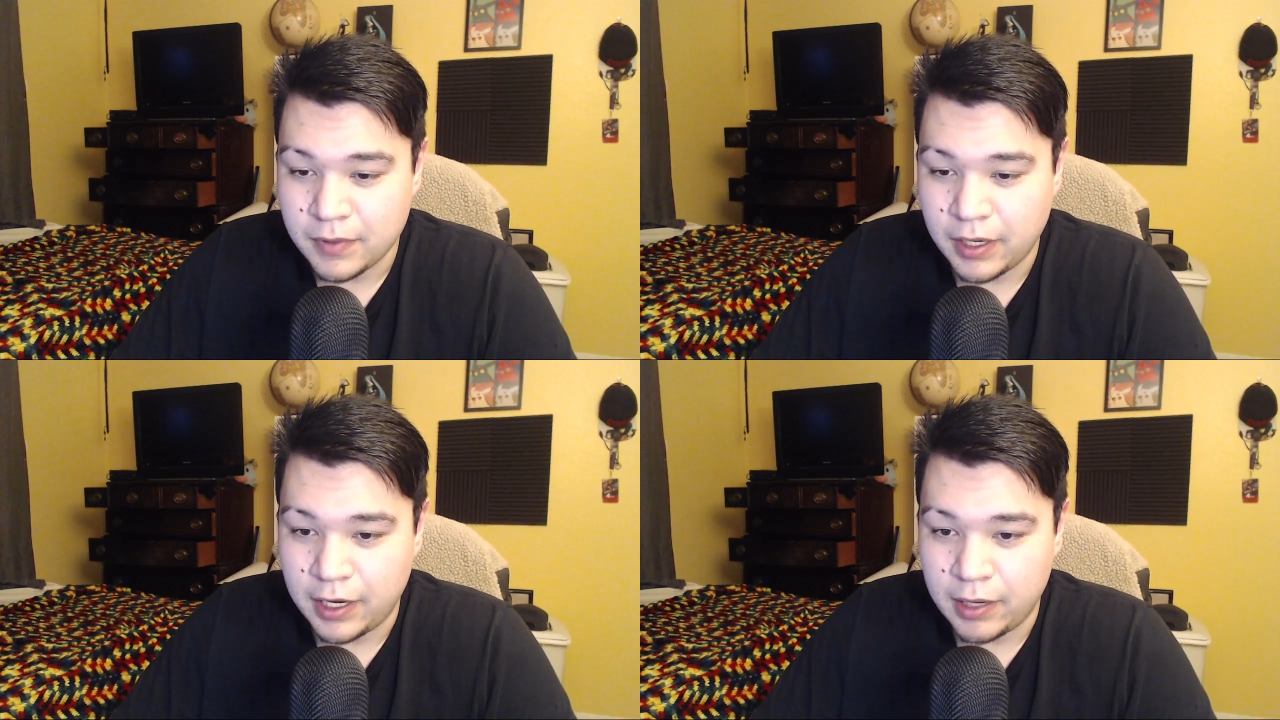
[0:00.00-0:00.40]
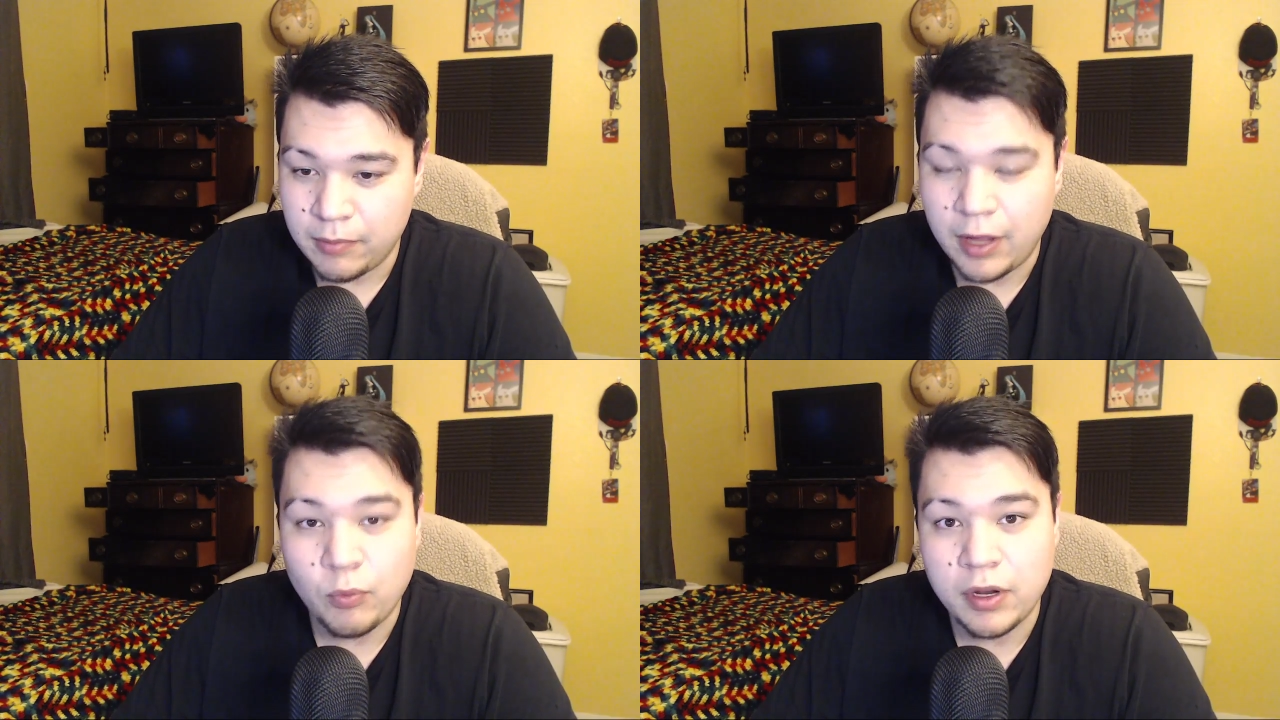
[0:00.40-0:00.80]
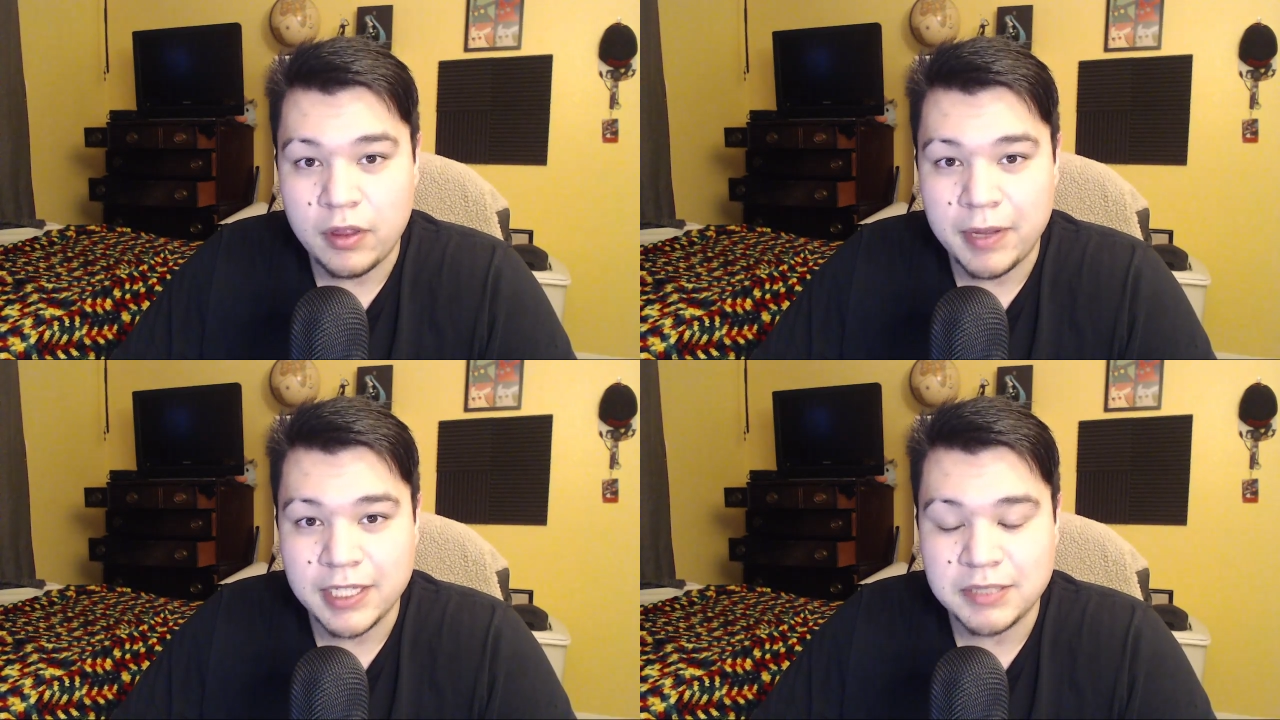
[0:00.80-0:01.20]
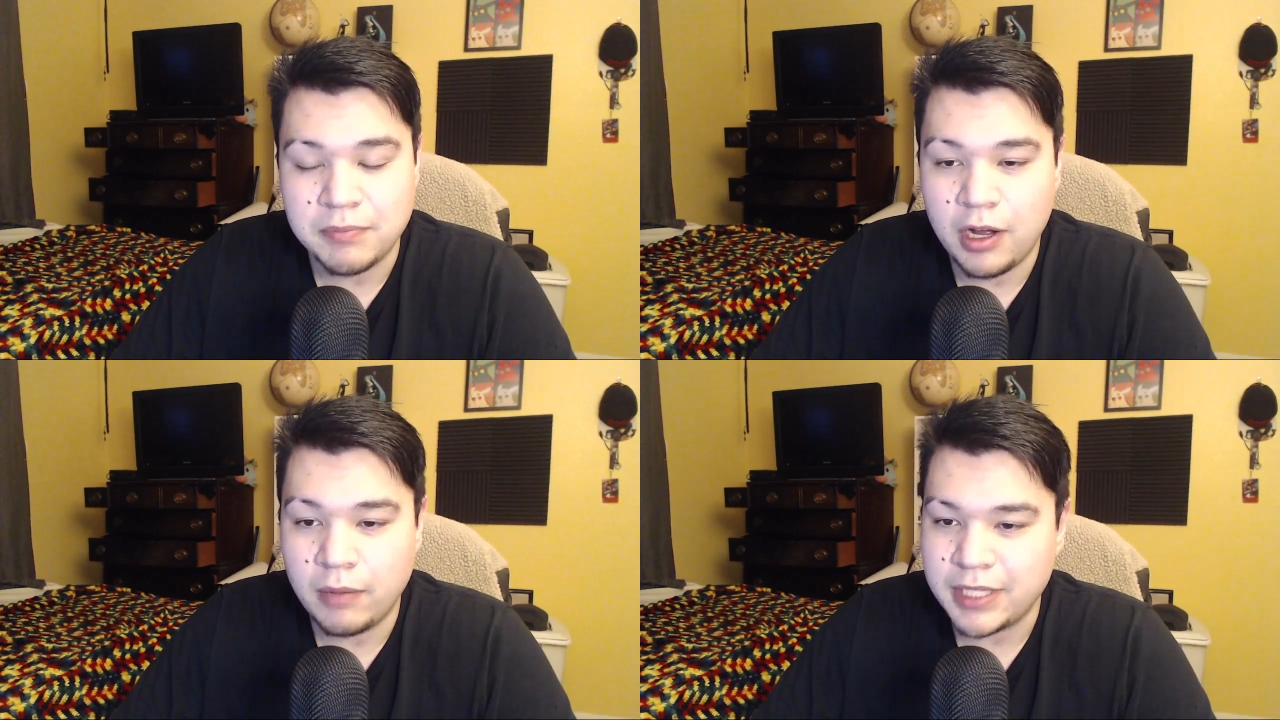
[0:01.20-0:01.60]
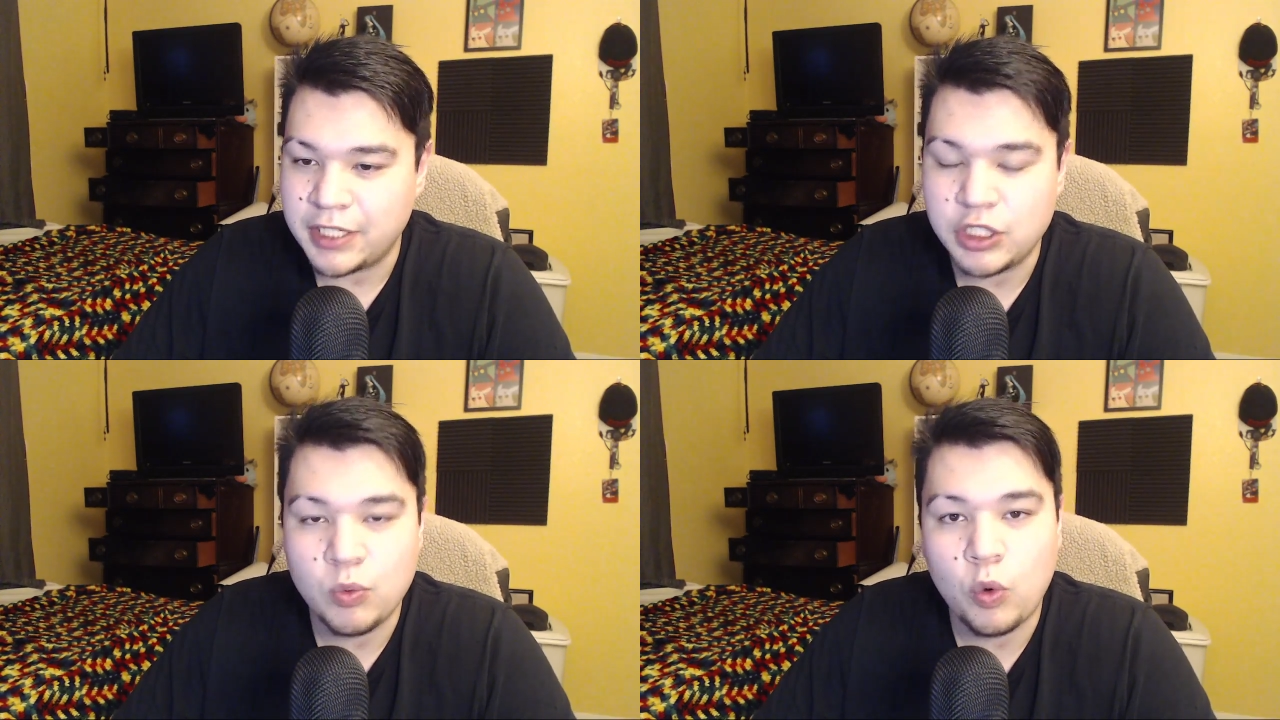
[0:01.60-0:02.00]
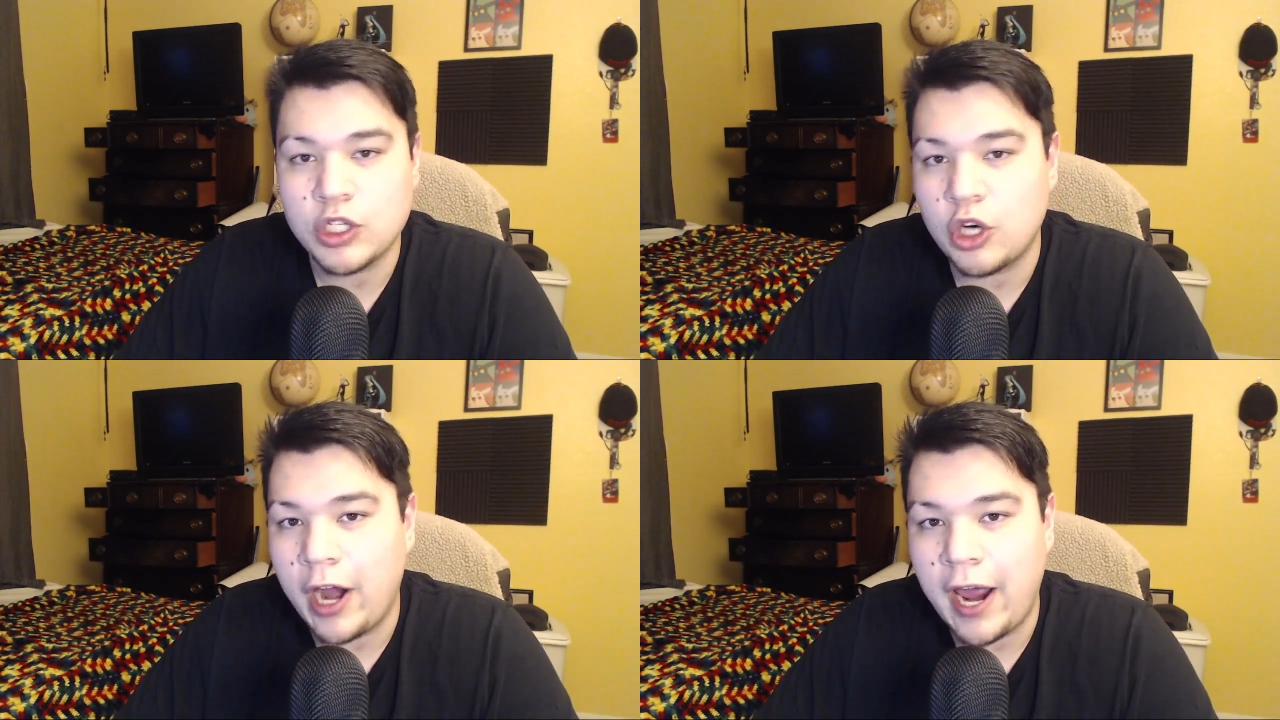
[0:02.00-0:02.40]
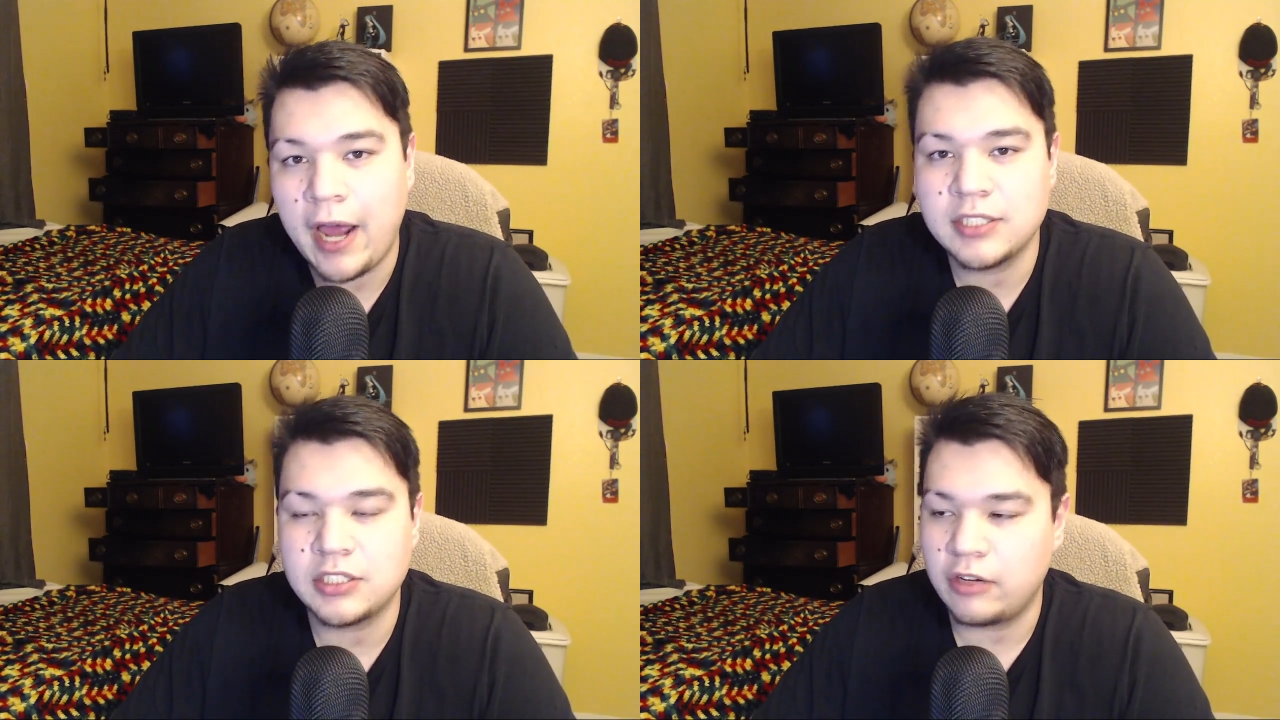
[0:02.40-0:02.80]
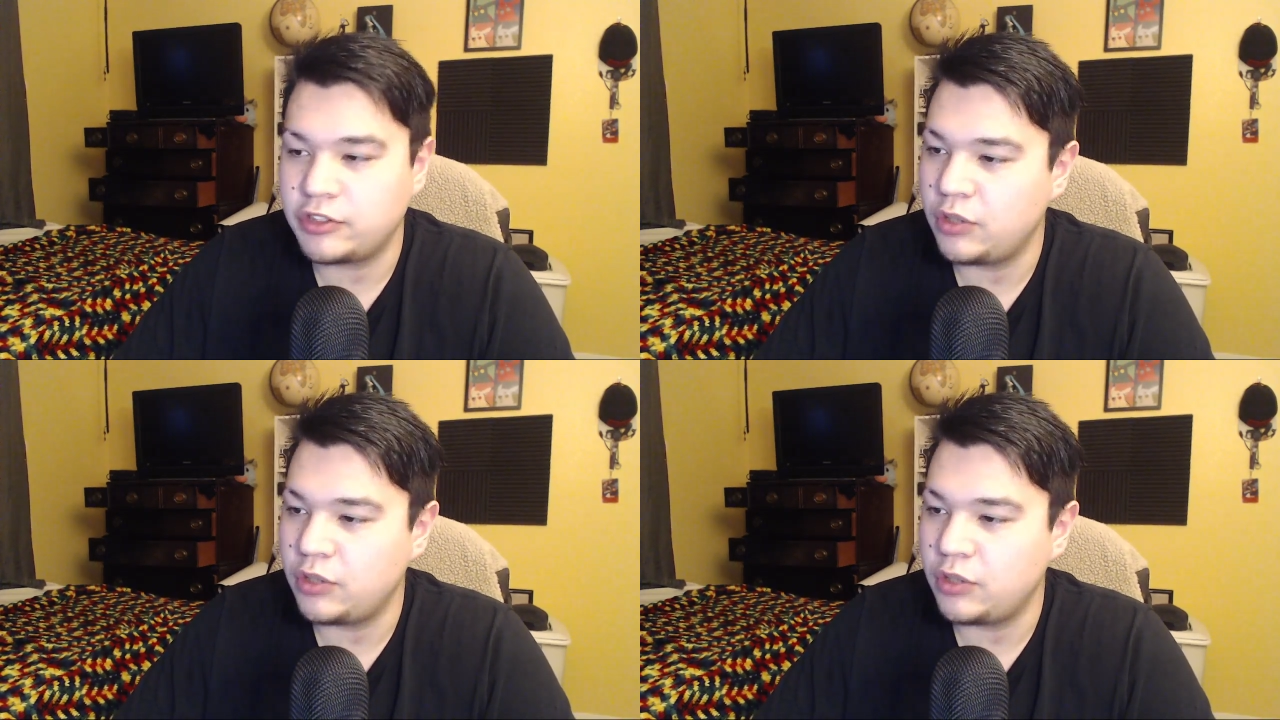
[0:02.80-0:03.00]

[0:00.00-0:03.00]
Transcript: one of the best moms, and she worked her ass off.